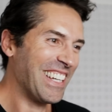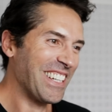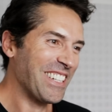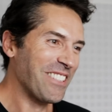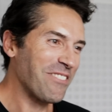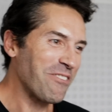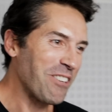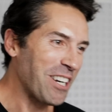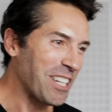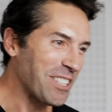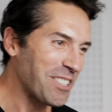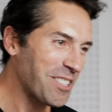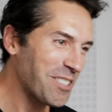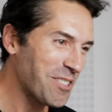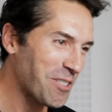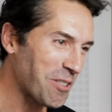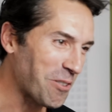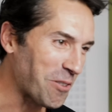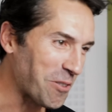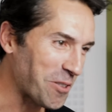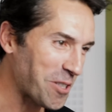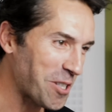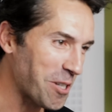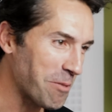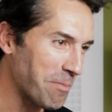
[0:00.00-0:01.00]
Great to
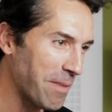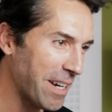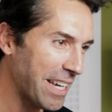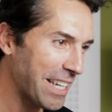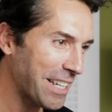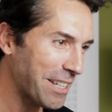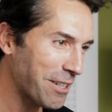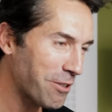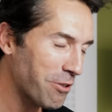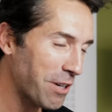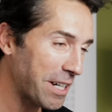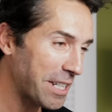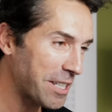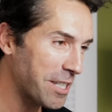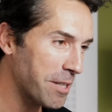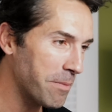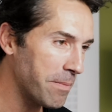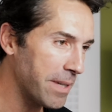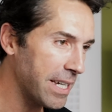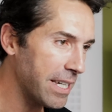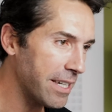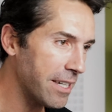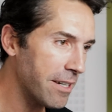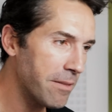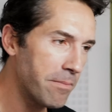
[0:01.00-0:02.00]
talk to you, mate. Great to
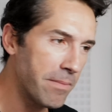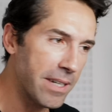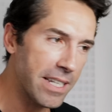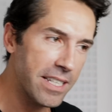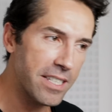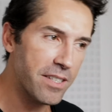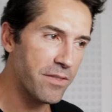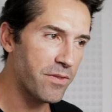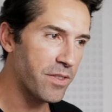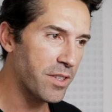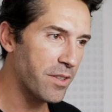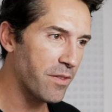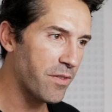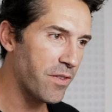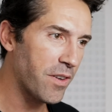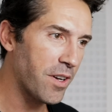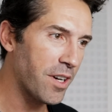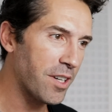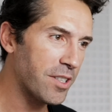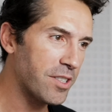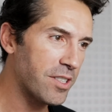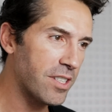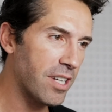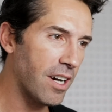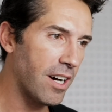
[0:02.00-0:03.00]
meet you. Meeting for the
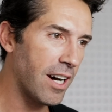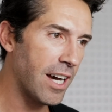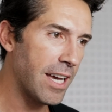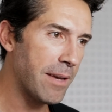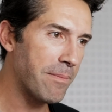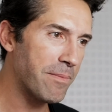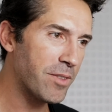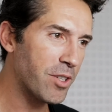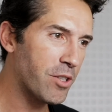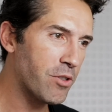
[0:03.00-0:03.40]
first time.